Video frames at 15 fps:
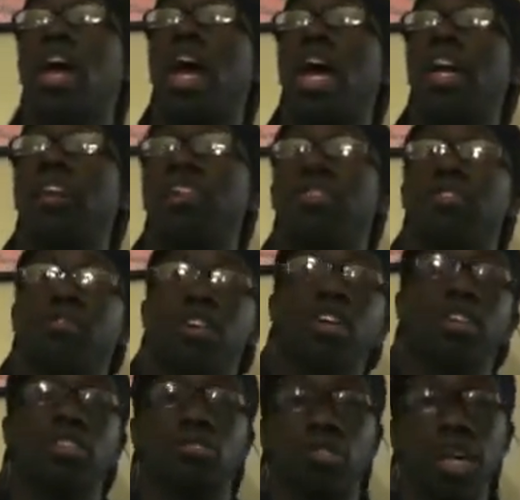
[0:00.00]
a
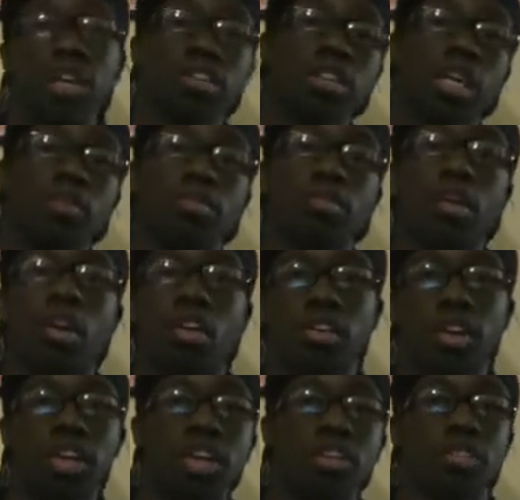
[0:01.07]
defunct record label
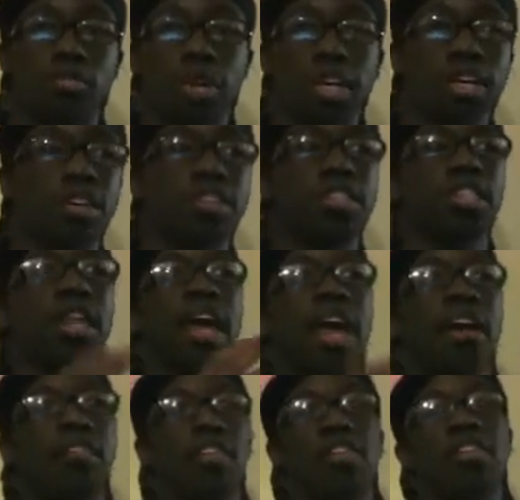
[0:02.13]
called Gutter Records and
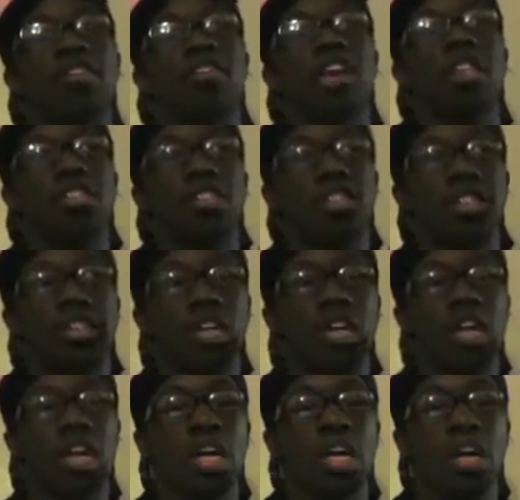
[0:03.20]
have her as the
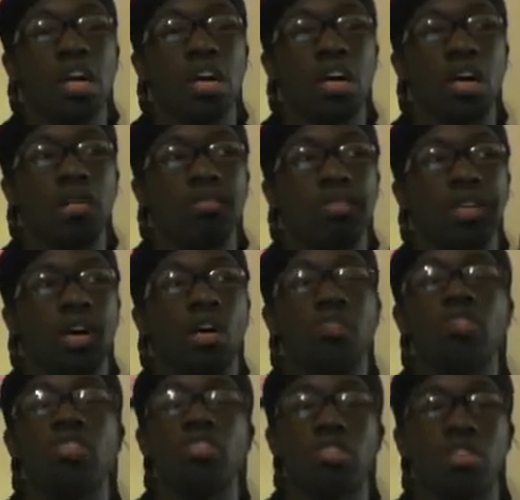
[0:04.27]

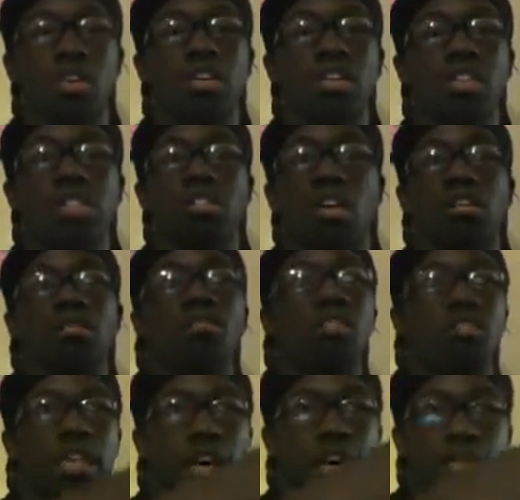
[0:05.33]
first artist off
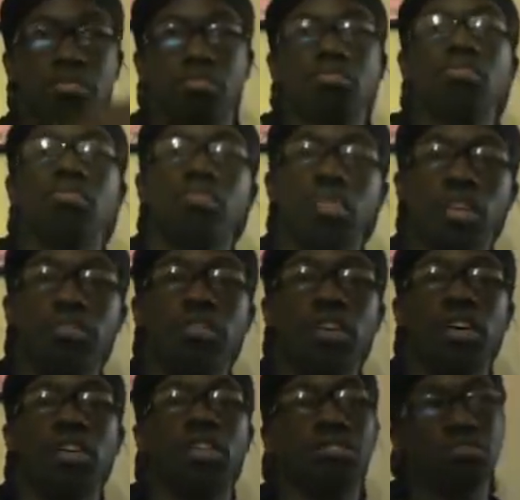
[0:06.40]
of that
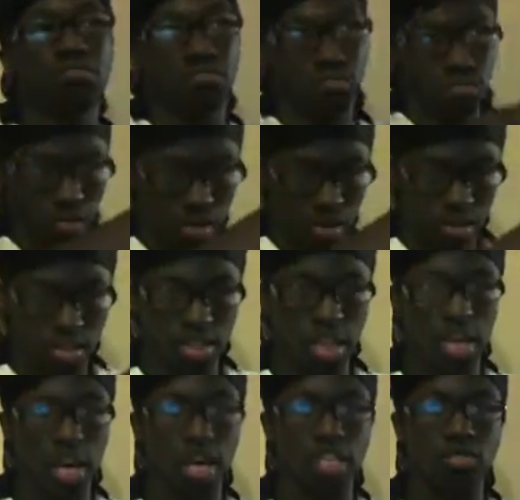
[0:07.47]
defunct
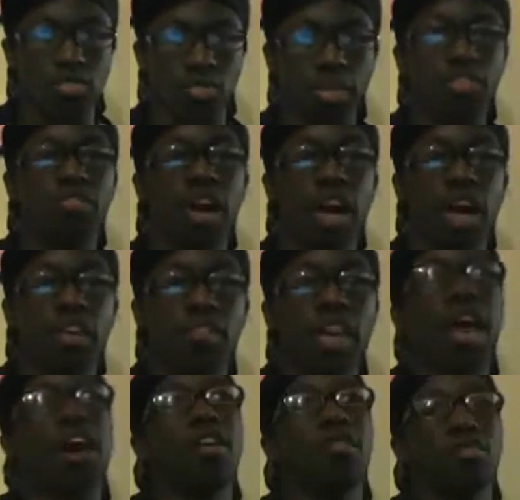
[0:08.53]
slash revived
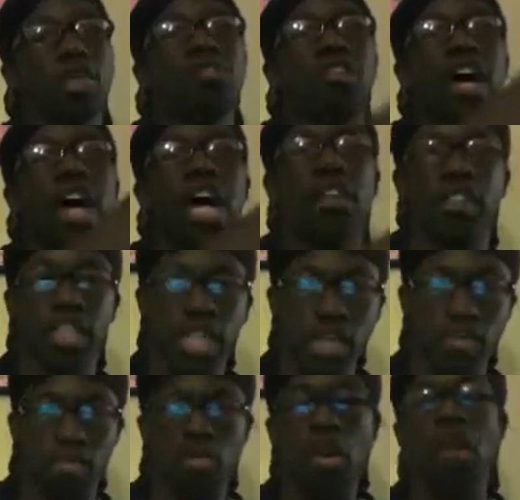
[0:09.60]

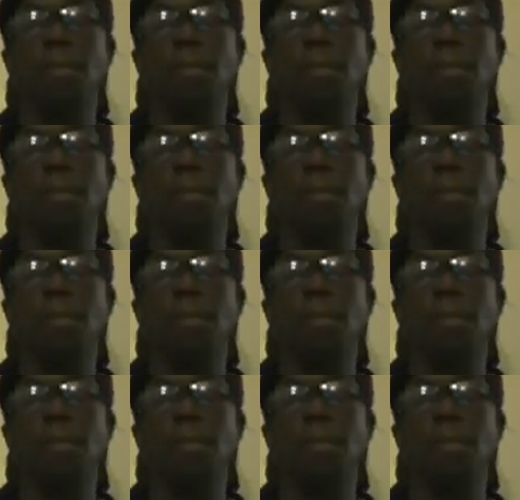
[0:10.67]
label.